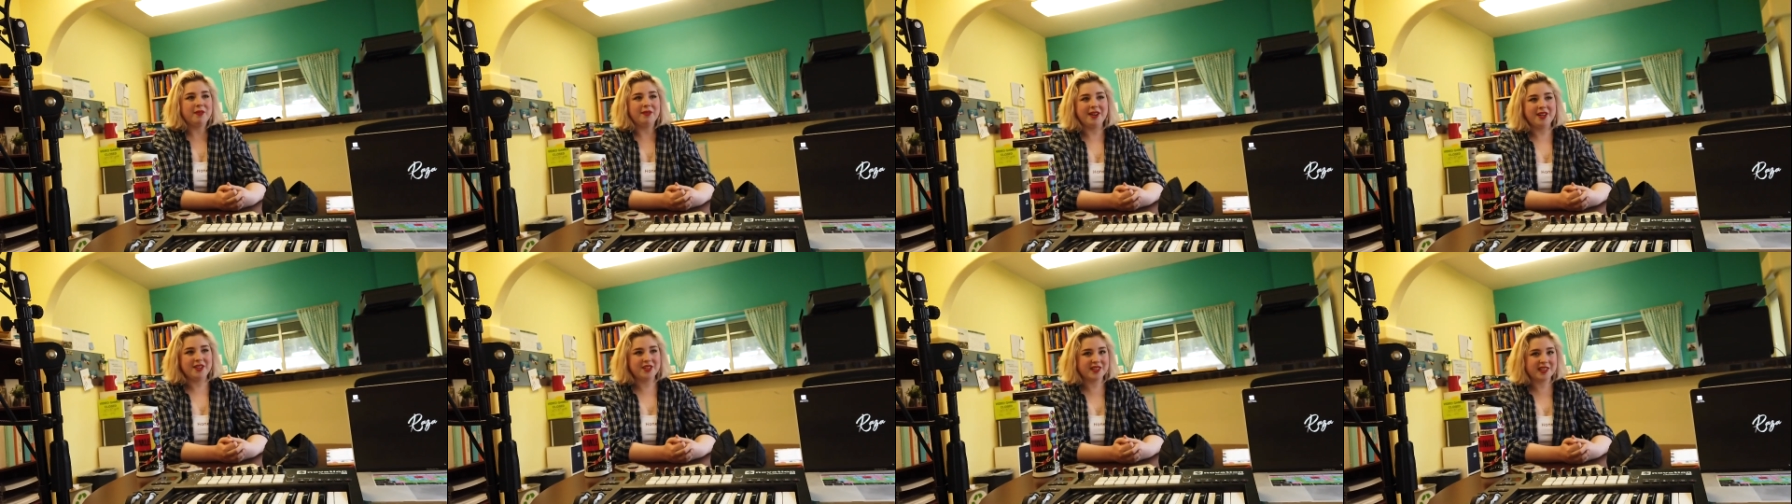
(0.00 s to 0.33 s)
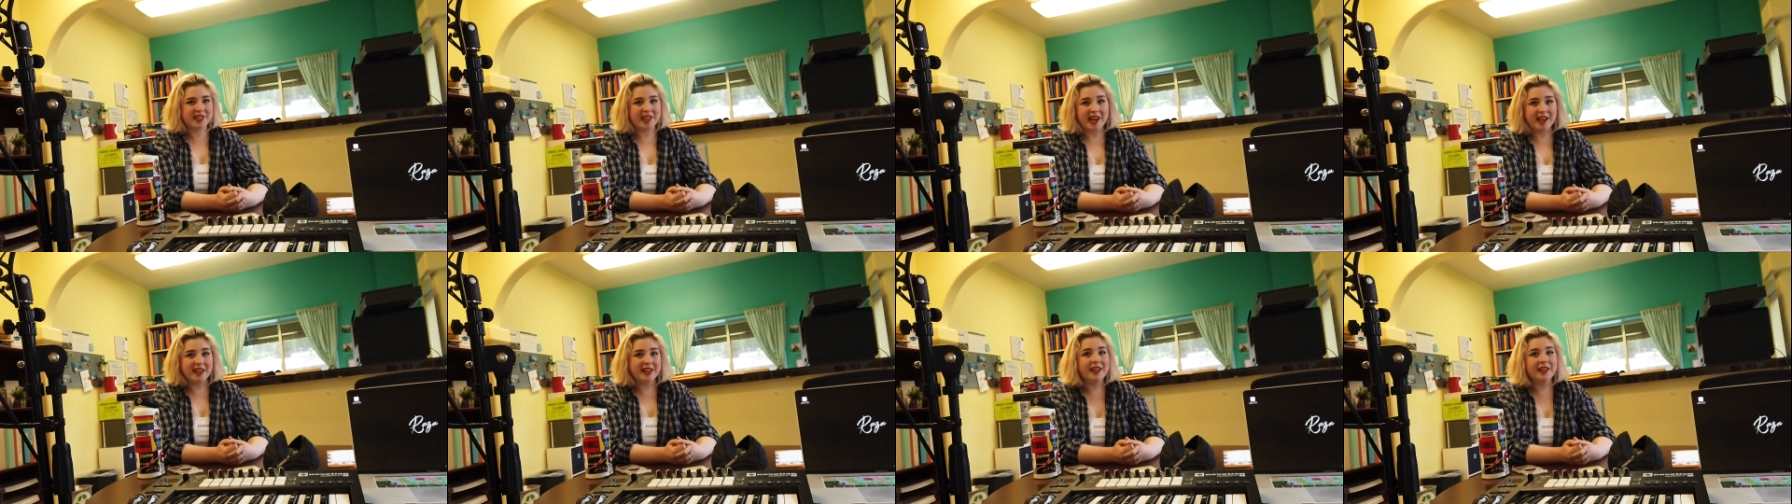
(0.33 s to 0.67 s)
whenever I
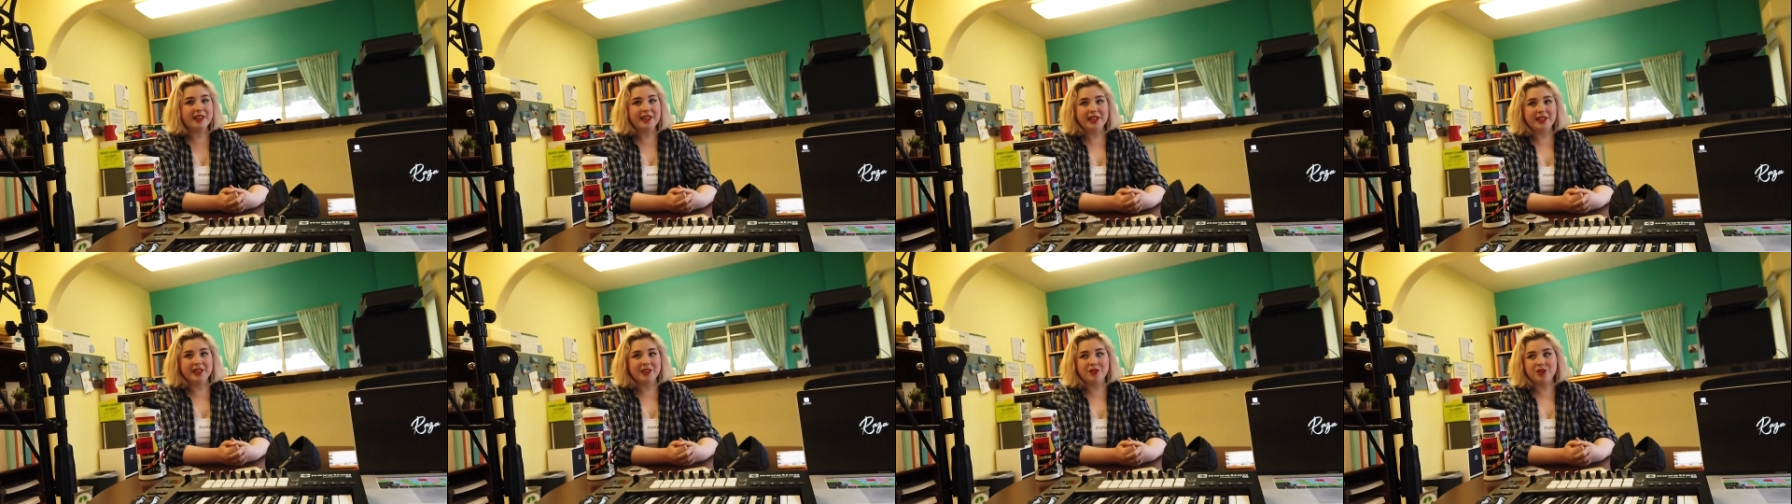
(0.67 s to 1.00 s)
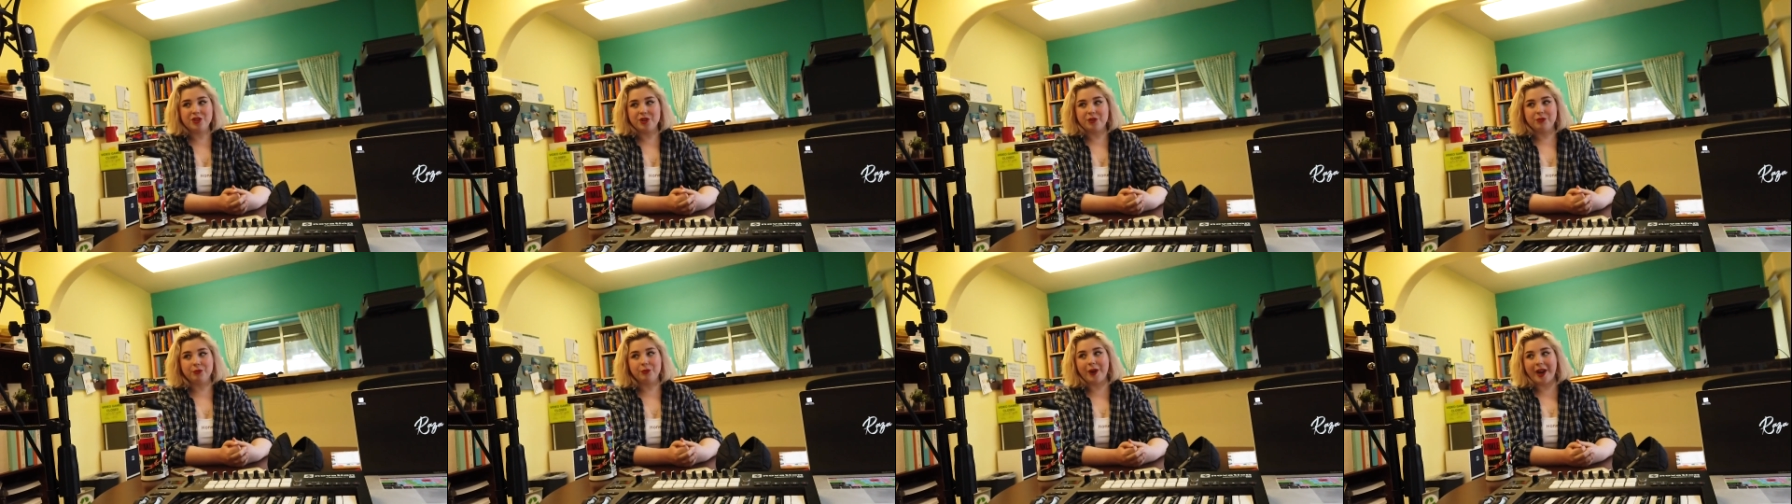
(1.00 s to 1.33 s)
just kind of
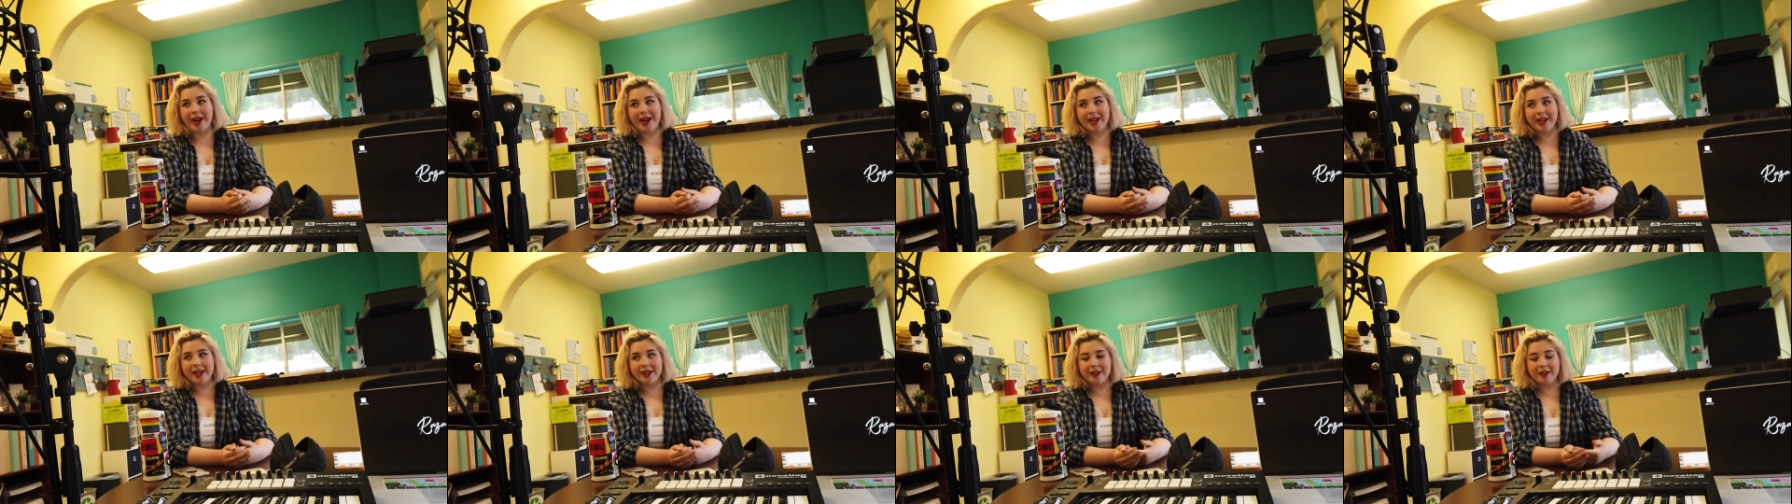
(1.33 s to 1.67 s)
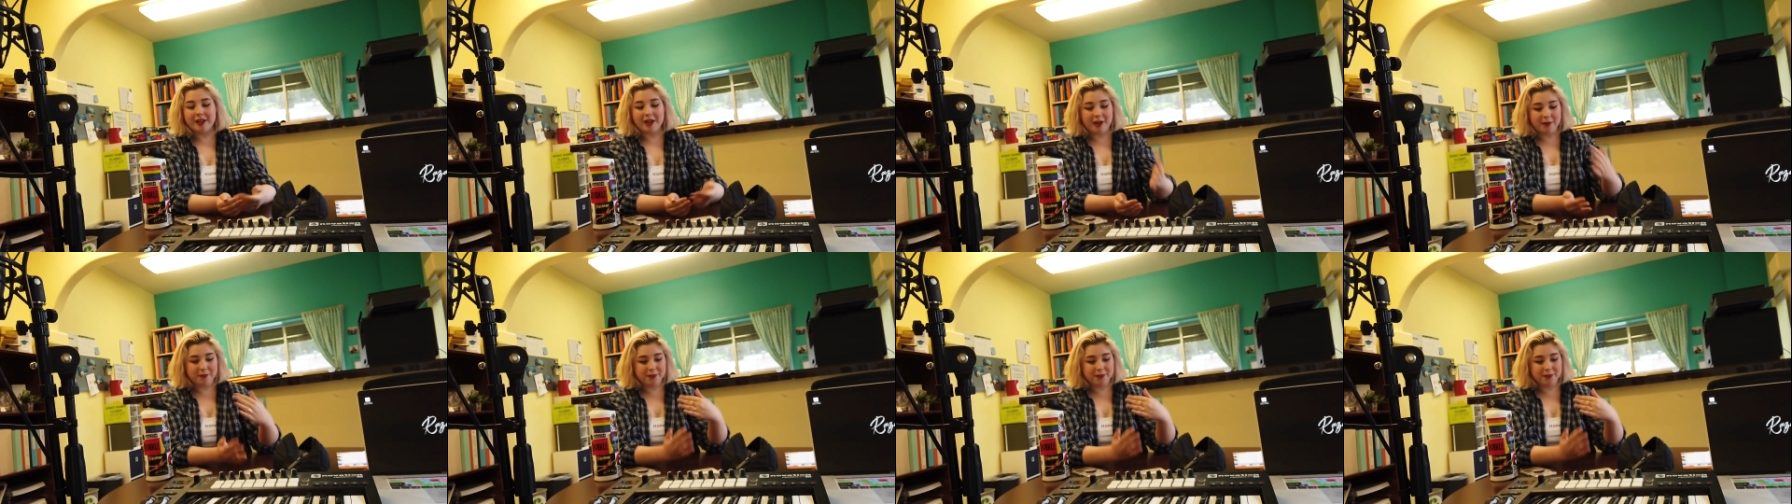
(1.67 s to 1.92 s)
needed to write,